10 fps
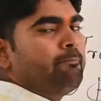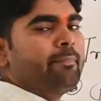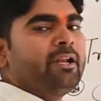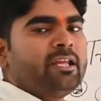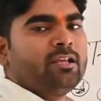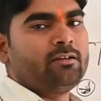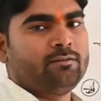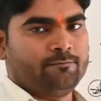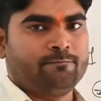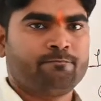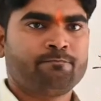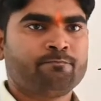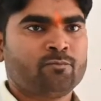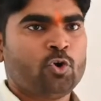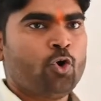money.
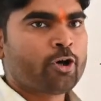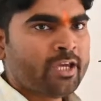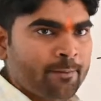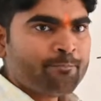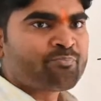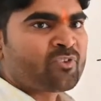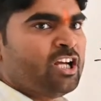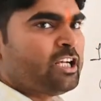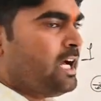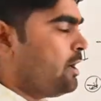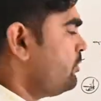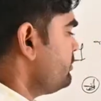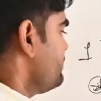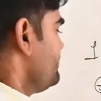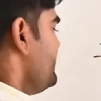Okay? Now
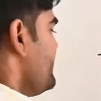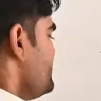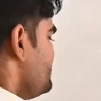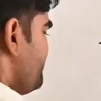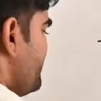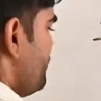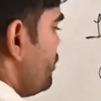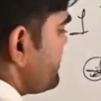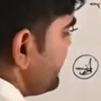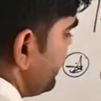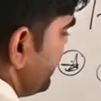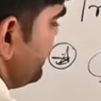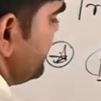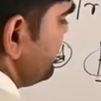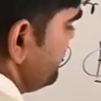there is one more sentence.